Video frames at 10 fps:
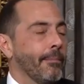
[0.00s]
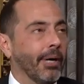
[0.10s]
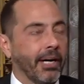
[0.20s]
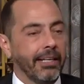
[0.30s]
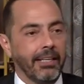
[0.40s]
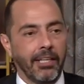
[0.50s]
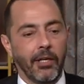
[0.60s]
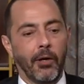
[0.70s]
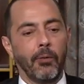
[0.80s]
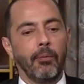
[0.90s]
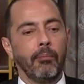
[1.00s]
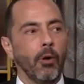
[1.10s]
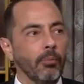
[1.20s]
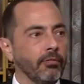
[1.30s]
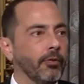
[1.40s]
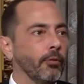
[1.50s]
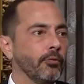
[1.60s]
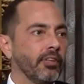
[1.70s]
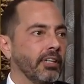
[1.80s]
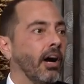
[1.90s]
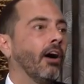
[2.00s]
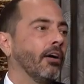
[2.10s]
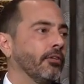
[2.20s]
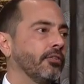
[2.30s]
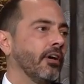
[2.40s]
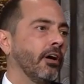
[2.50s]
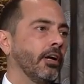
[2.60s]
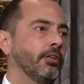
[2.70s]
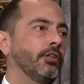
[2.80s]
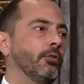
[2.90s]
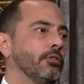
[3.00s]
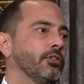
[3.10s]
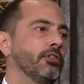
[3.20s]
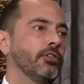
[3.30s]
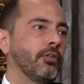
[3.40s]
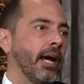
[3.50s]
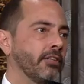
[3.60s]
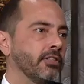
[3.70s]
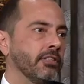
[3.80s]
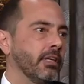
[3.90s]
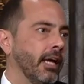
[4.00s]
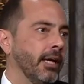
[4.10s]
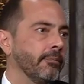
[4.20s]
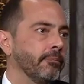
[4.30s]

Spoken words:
But, you know, mobile phones in cars are a huge distraction today.